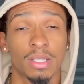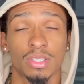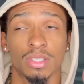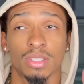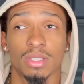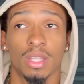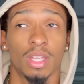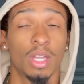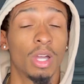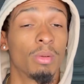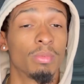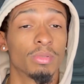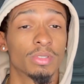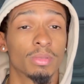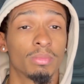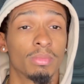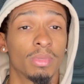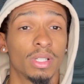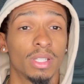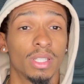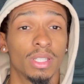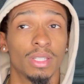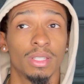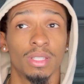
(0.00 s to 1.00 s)
It's gonna help
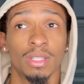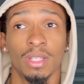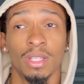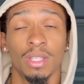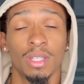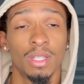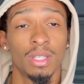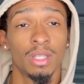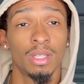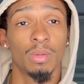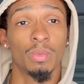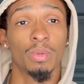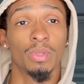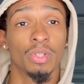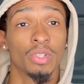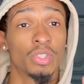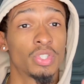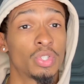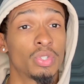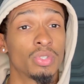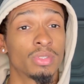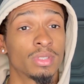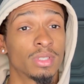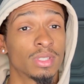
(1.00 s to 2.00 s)
somebody when they're
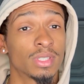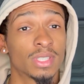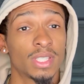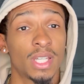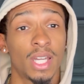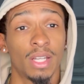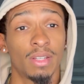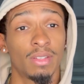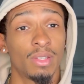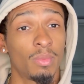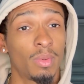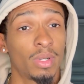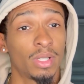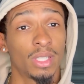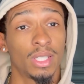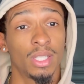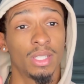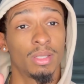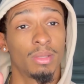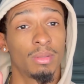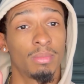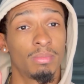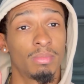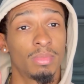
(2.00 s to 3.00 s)
choosing to decide that they want to
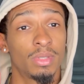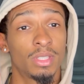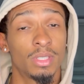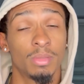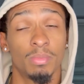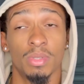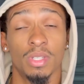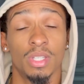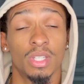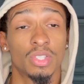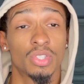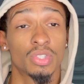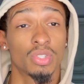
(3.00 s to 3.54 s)
get to be a